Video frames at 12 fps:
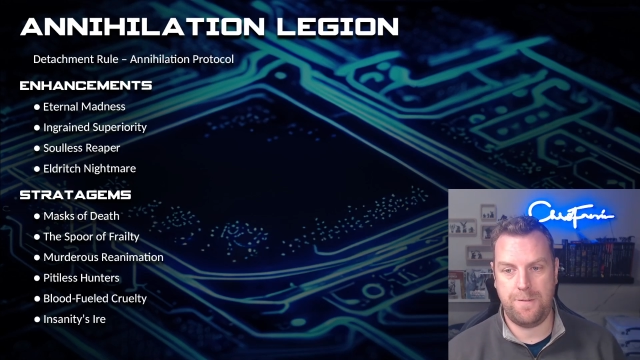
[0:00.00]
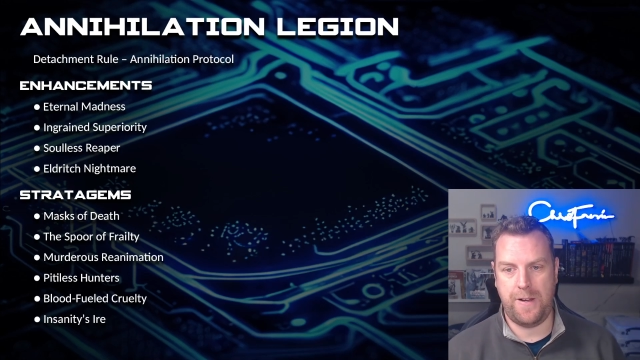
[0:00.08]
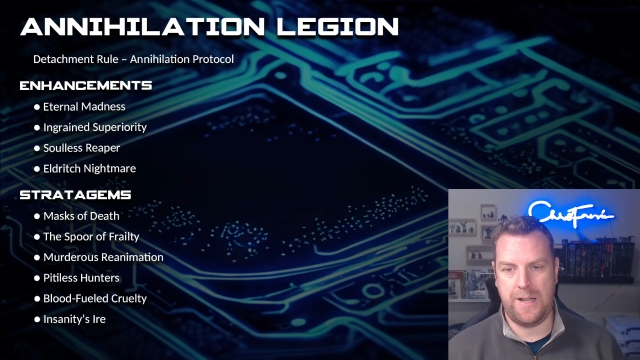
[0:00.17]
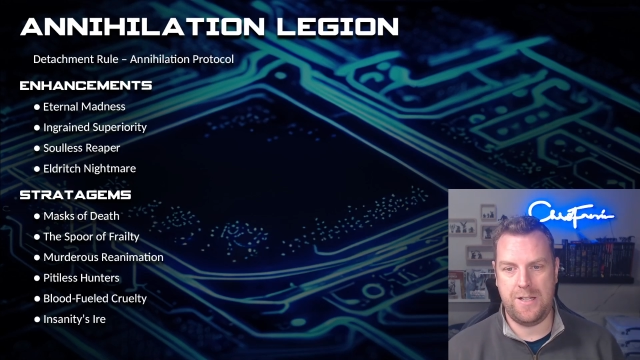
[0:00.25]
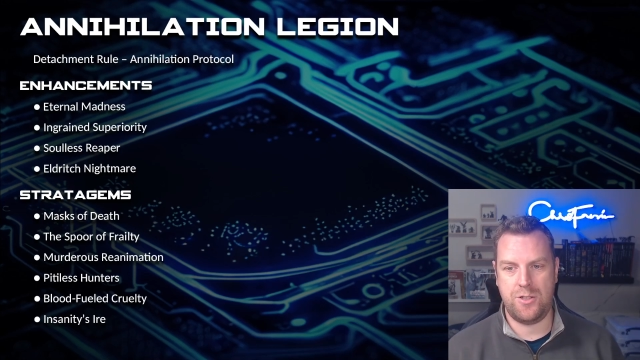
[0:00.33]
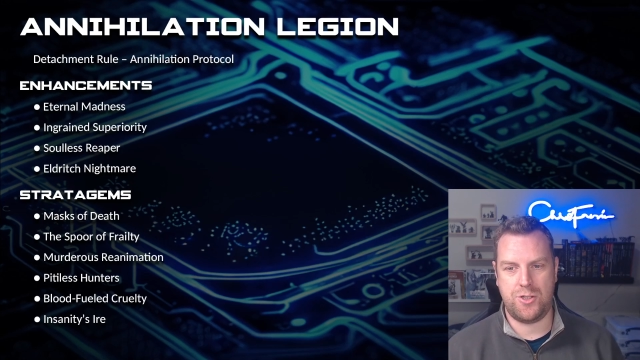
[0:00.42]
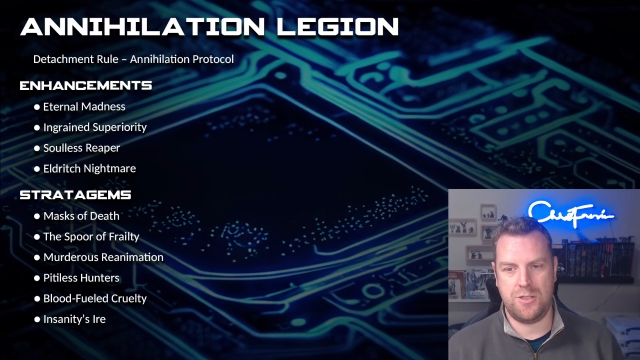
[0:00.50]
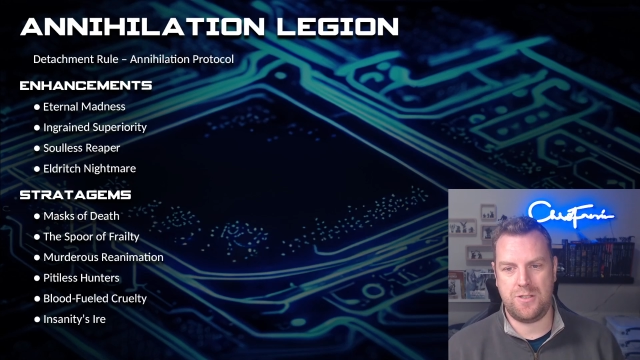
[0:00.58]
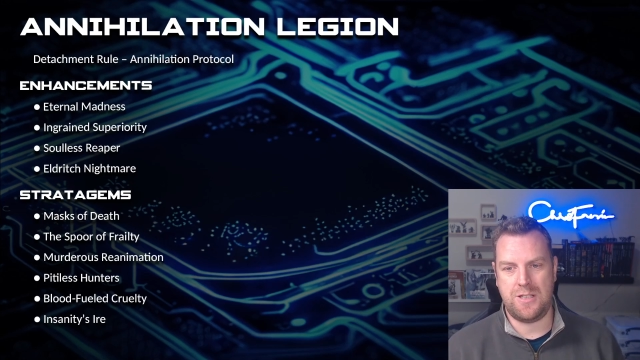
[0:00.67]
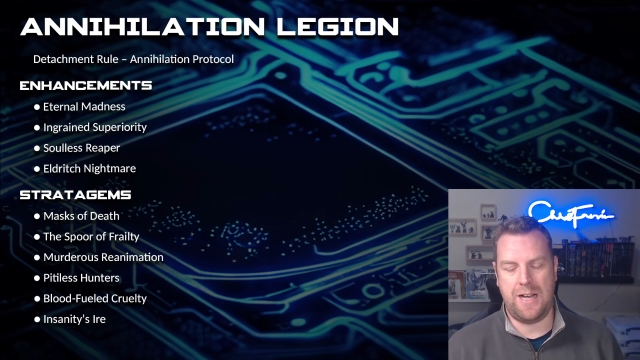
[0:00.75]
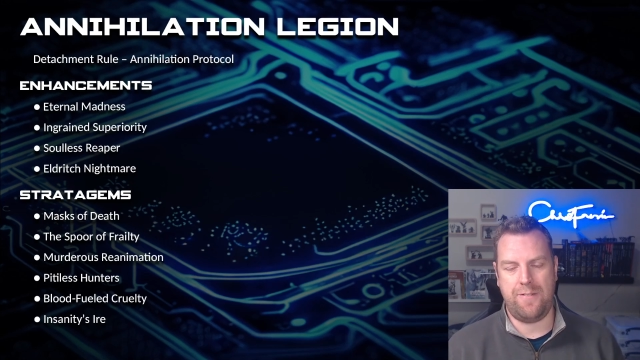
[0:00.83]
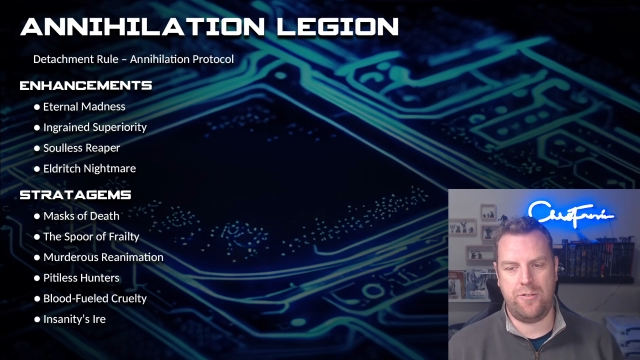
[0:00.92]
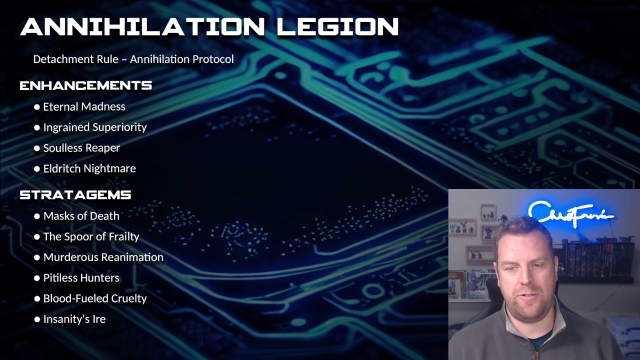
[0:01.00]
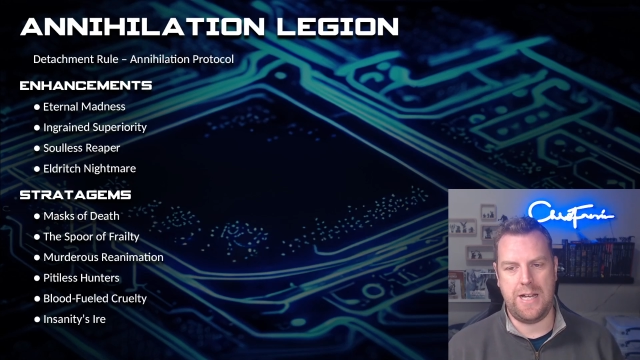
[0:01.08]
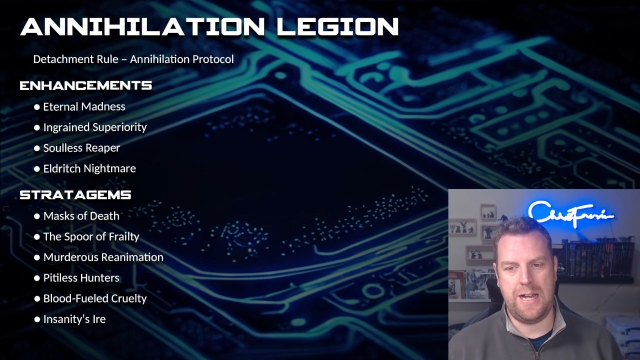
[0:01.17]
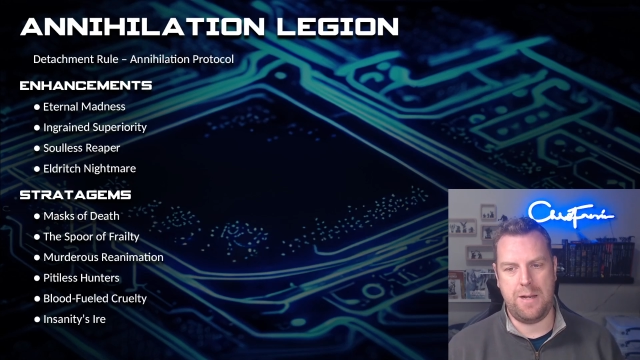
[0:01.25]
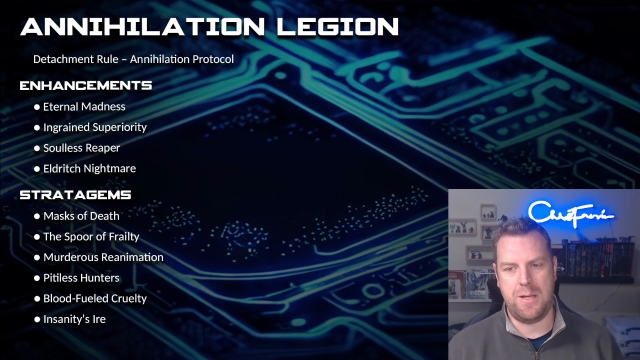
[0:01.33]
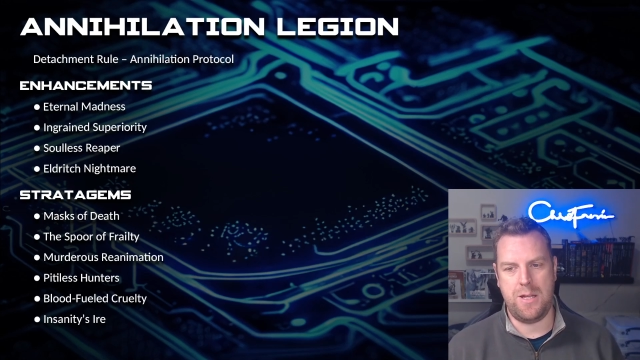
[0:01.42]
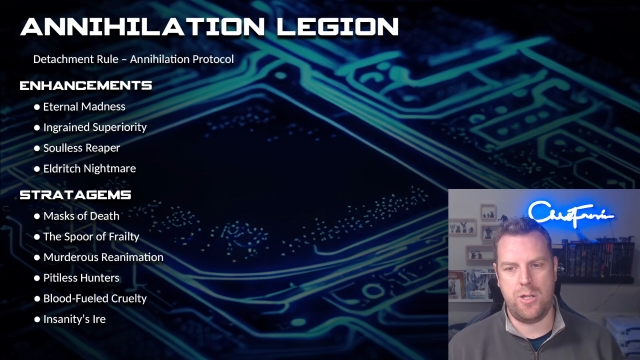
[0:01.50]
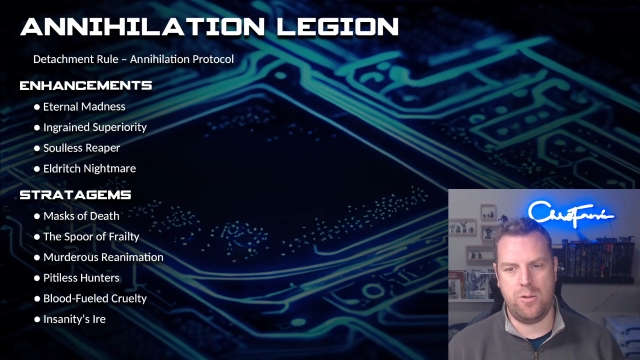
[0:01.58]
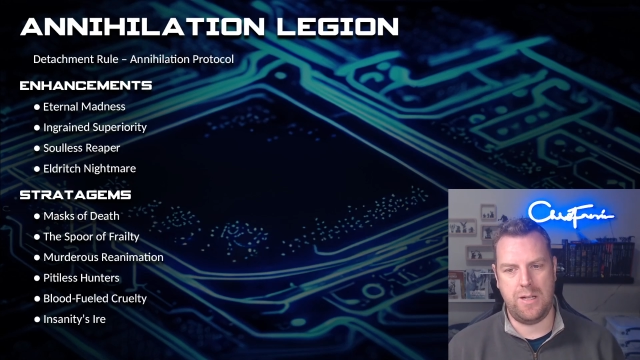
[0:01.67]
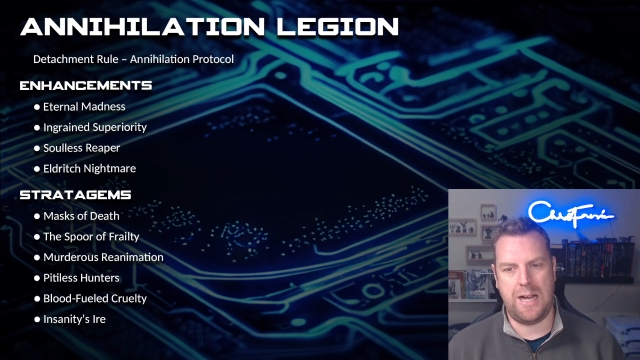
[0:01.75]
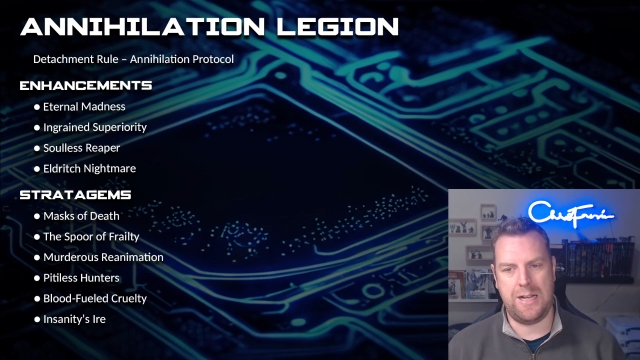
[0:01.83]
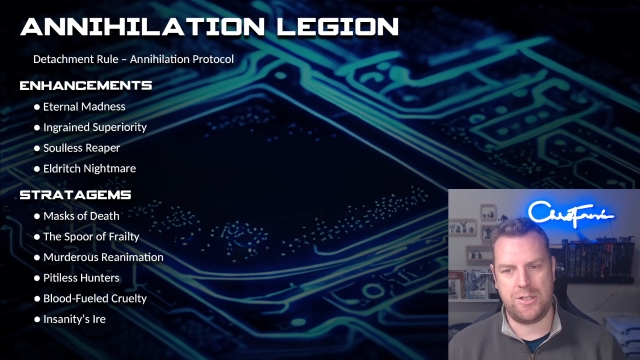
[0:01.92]
phase just after an enemy
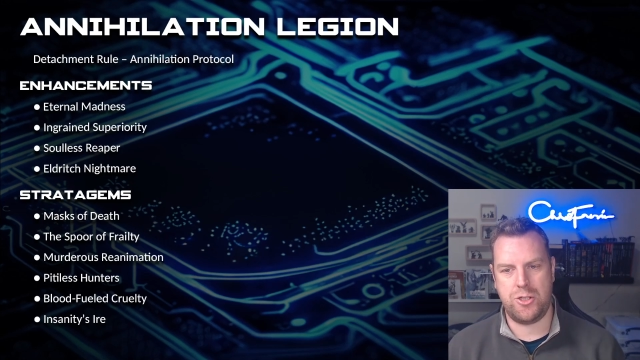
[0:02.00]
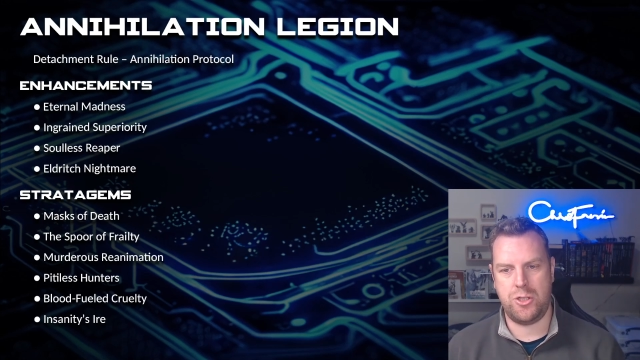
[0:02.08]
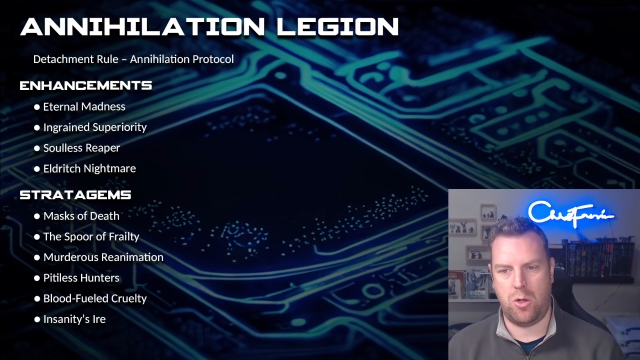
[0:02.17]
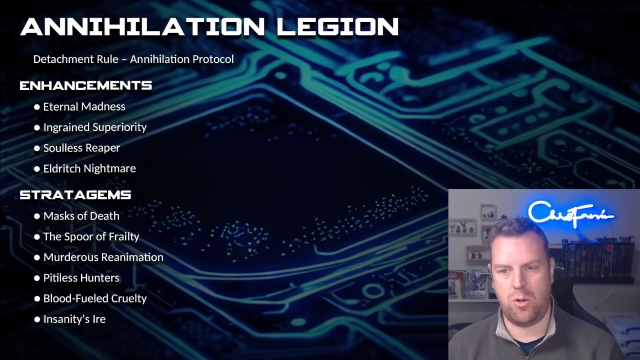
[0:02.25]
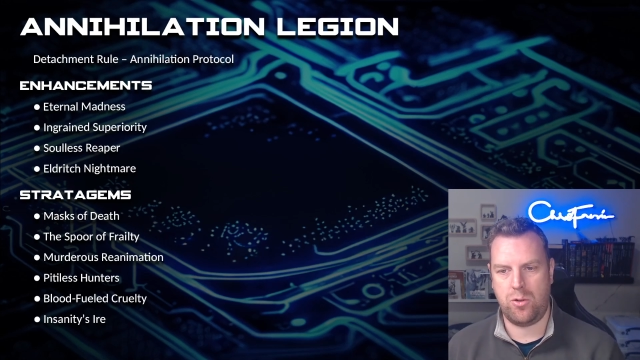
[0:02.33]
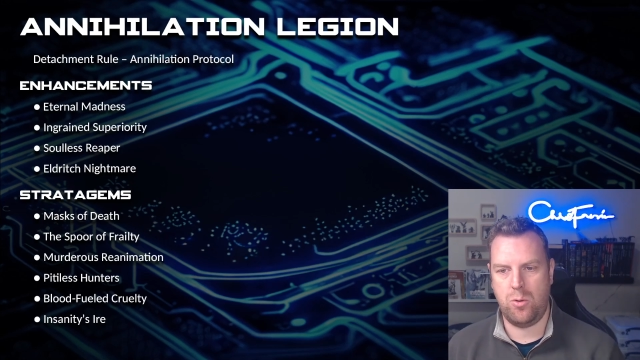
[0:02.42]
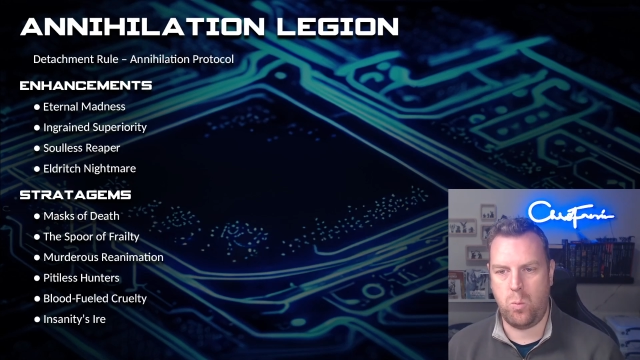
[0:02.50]
unit has shot.